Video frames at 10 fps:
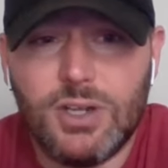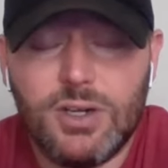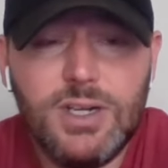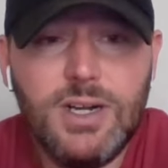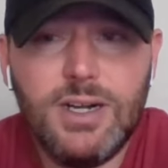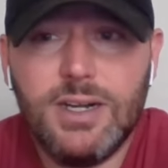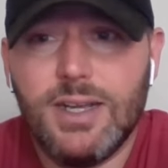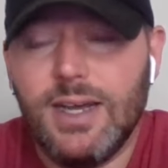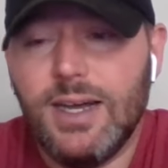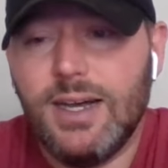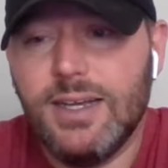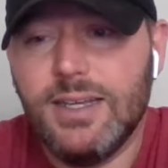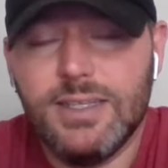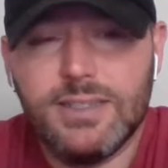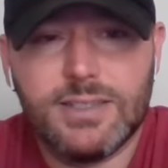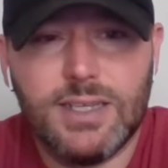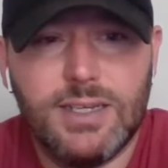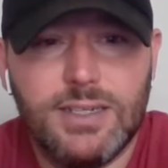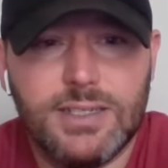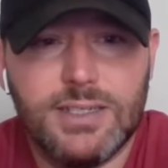to starter, uh, it's
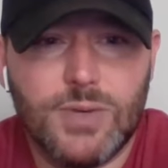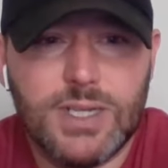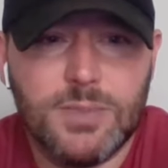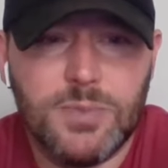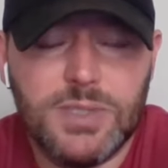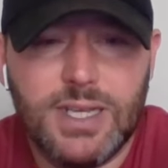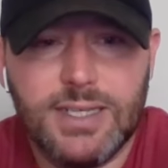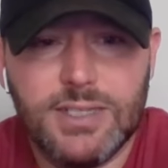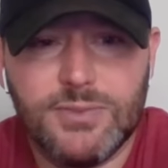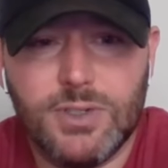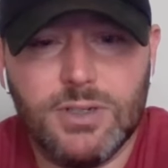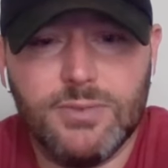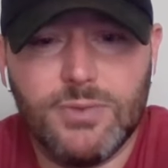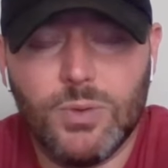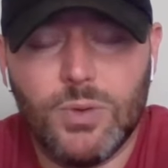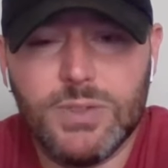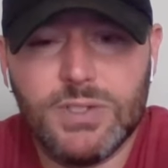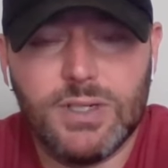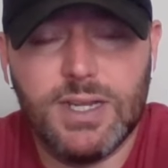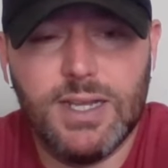uh, it's a recipe, I guess, for for what
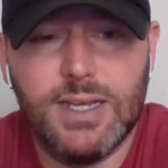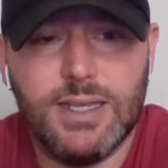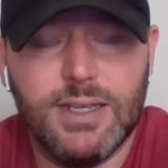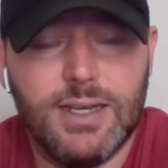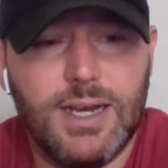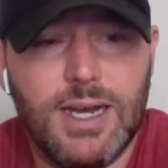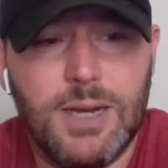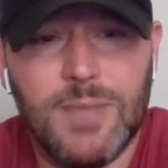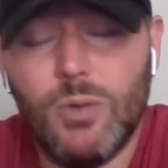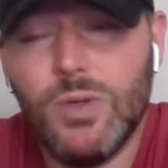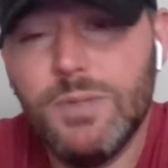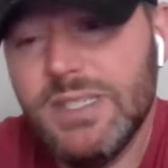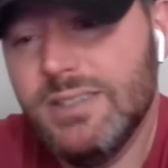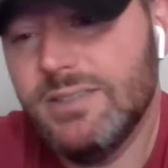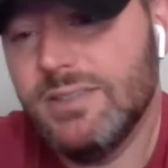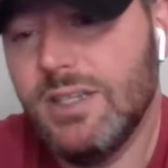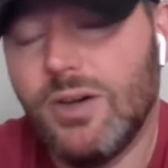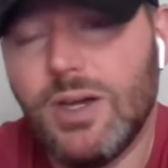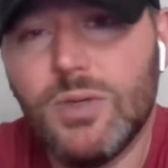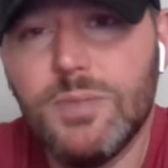we saw today. Um, I wouldn't be,
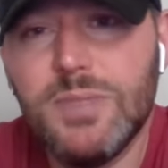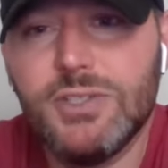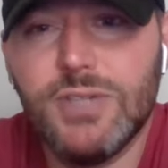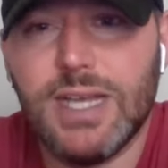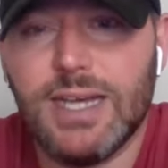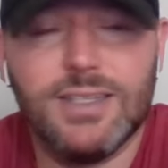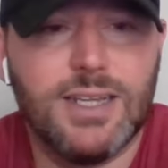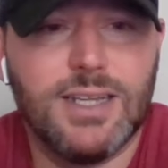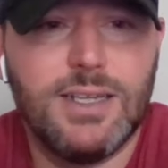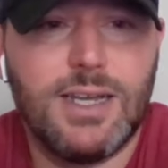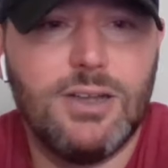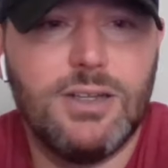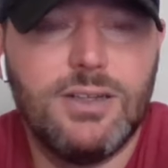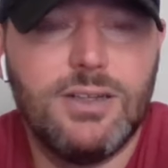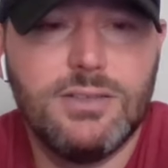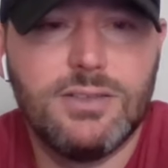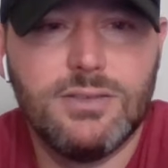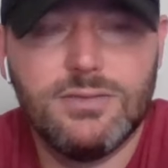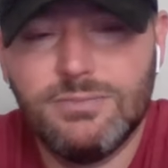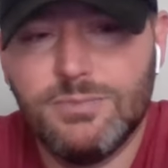you know, I wouldn't be too down. I'd, I'd,
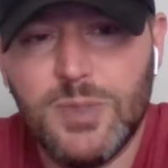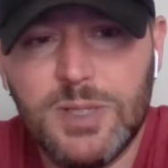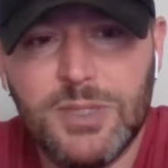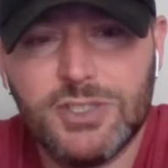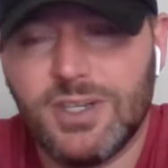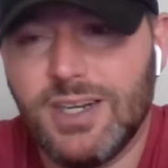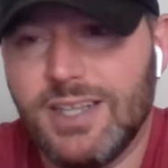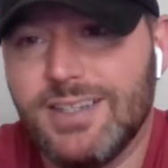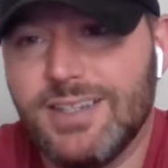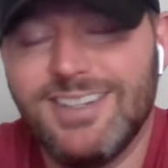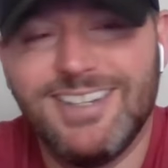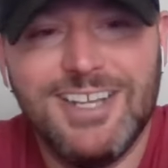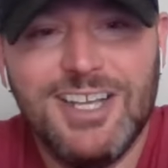big picture, I'd